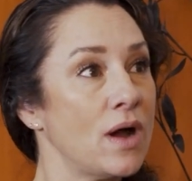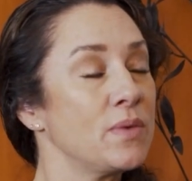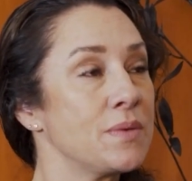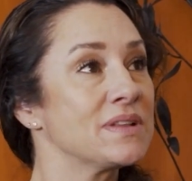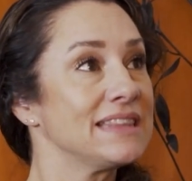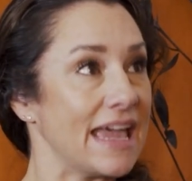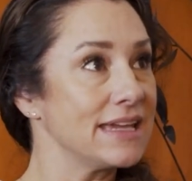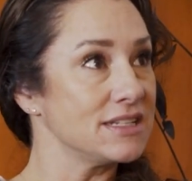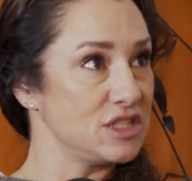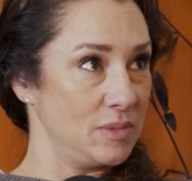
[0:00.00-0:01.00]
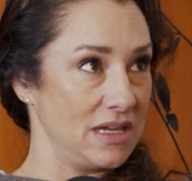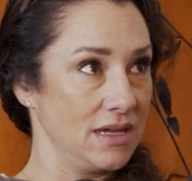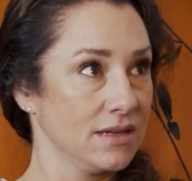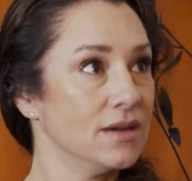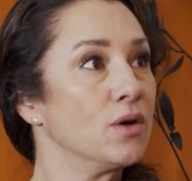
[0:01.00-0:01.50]
we would like it to
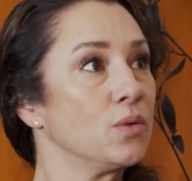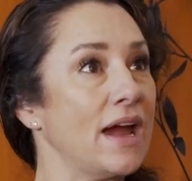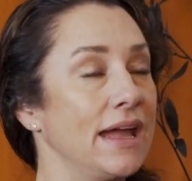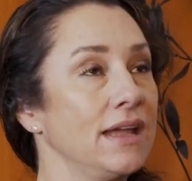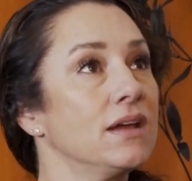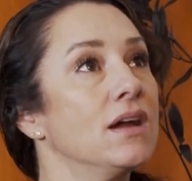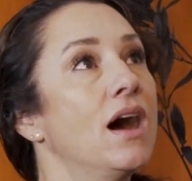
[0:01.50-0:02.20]
be, right?